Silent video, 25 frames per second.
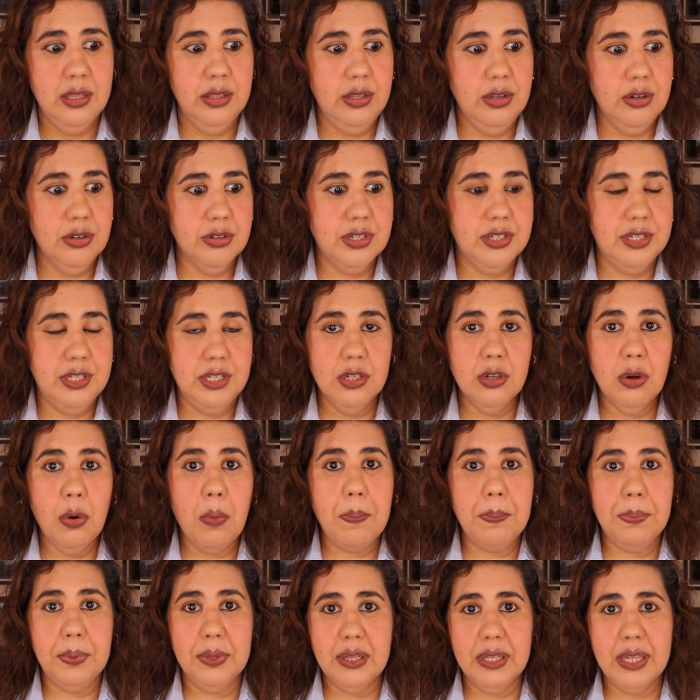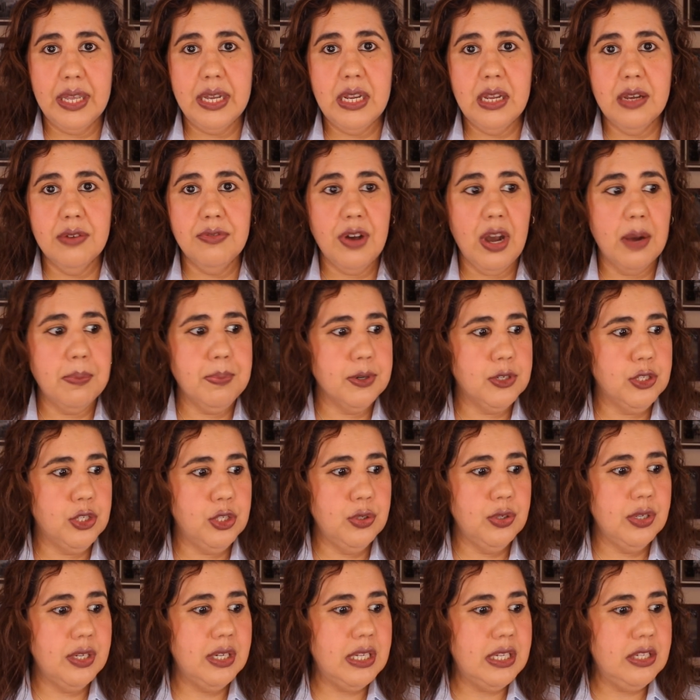There's still plenty of
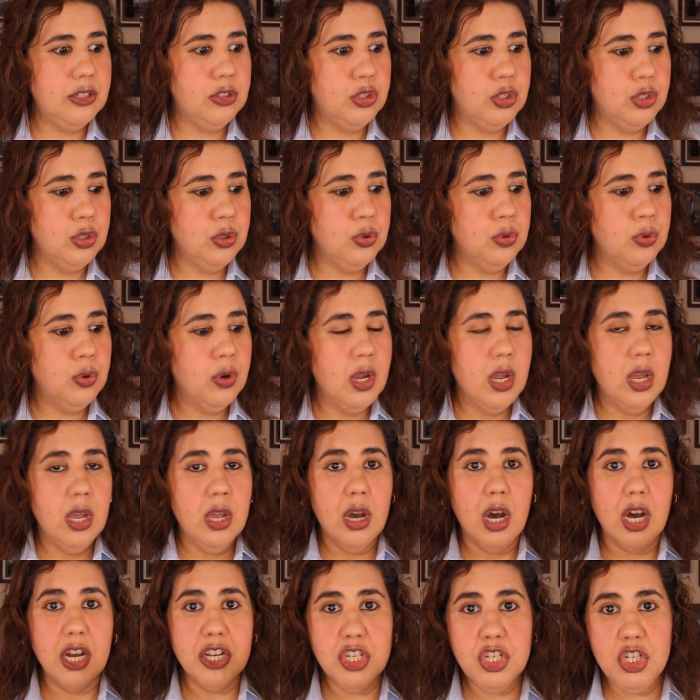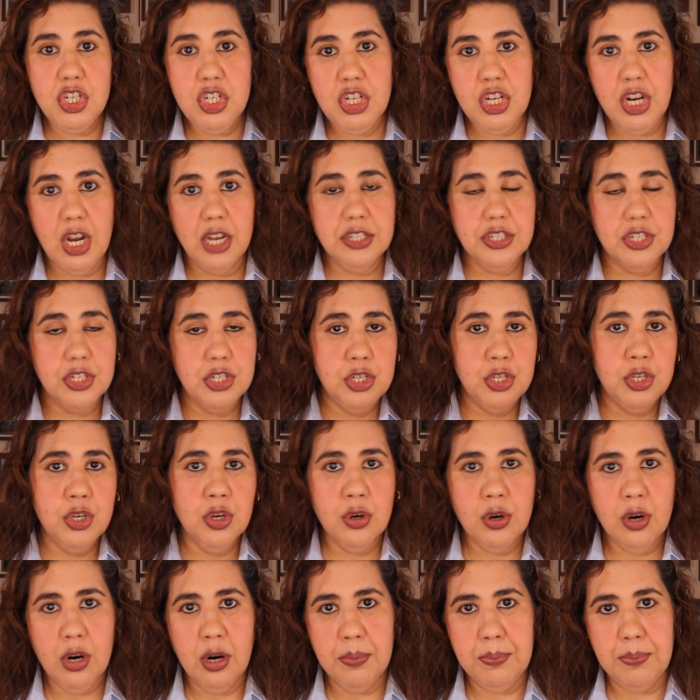opportunity to adjust
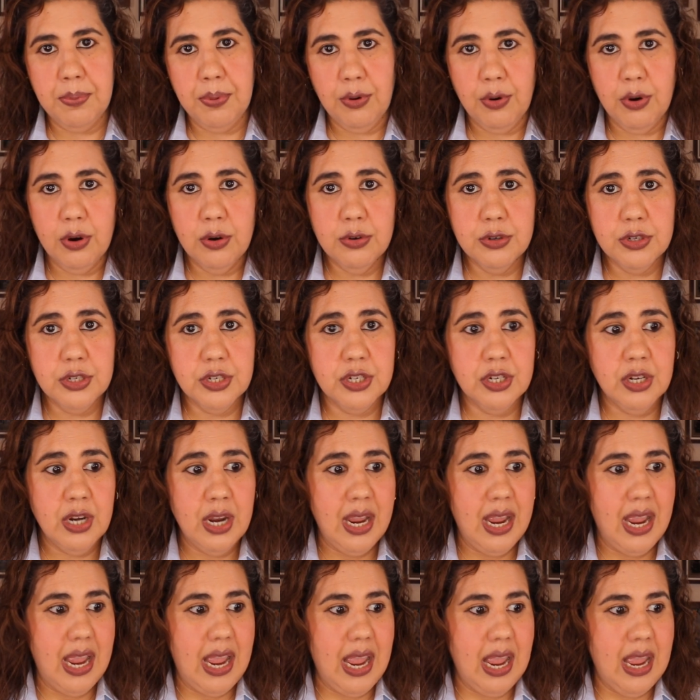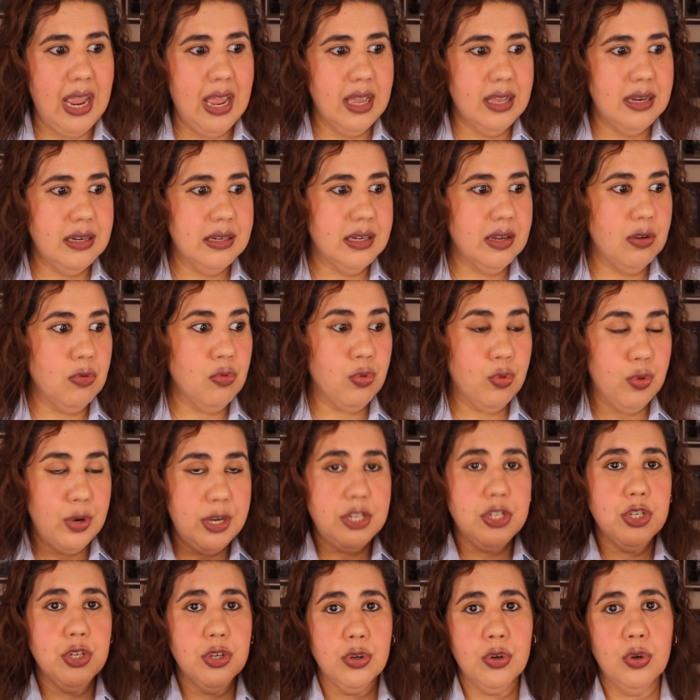your approach and
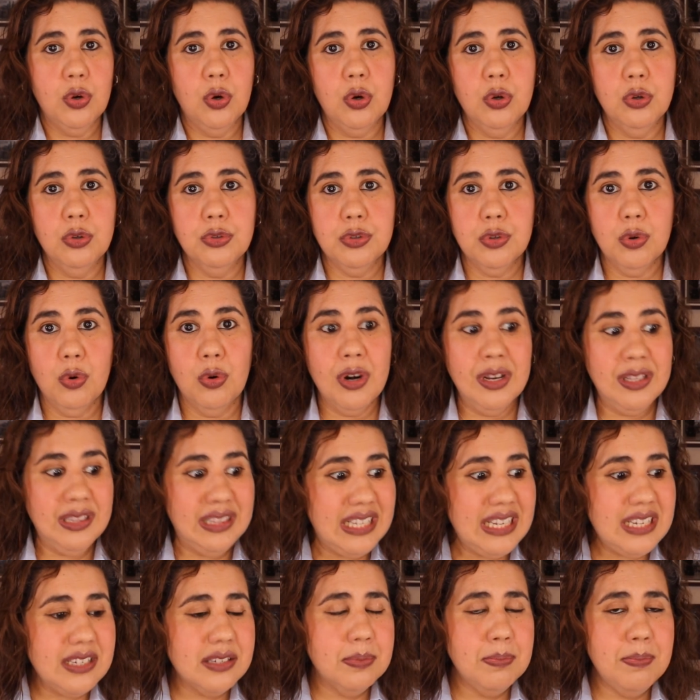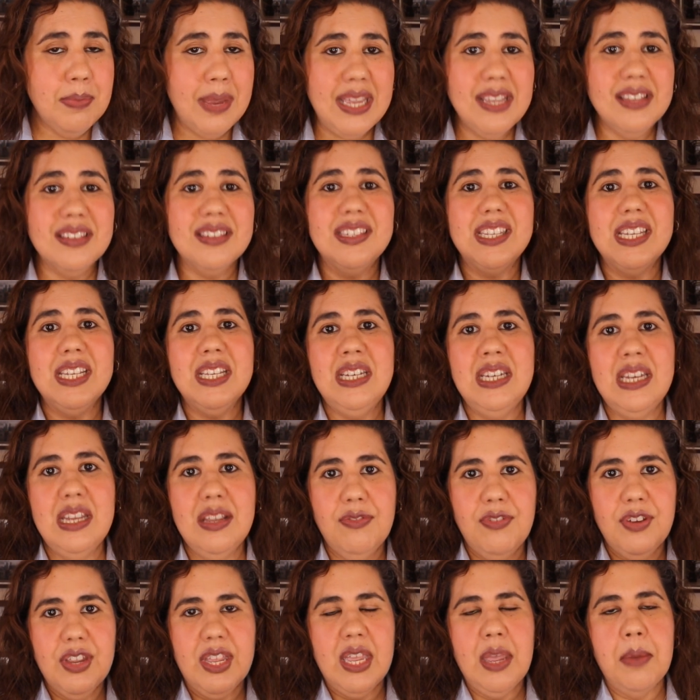reach your goals, or at least make
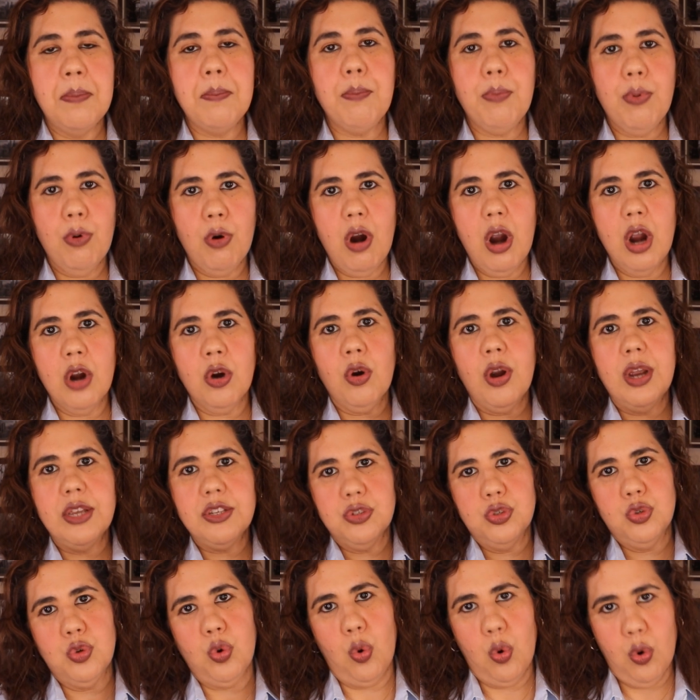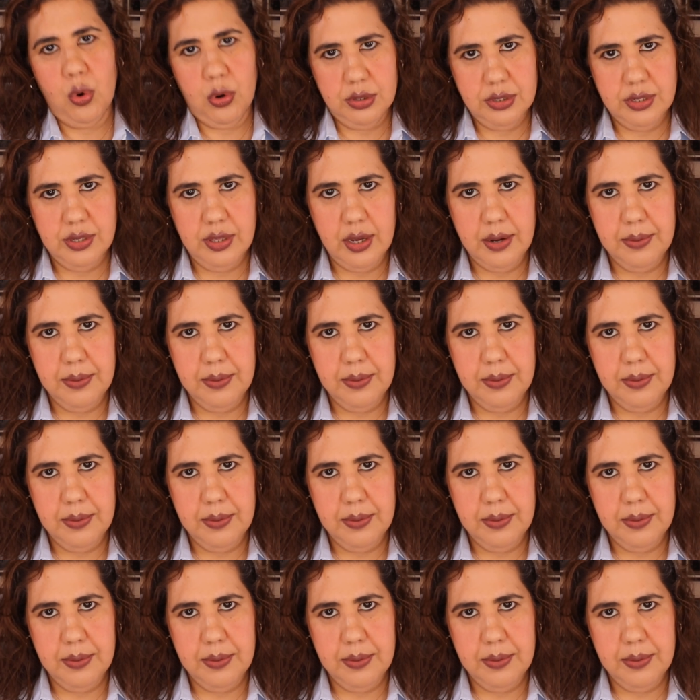significant progress towards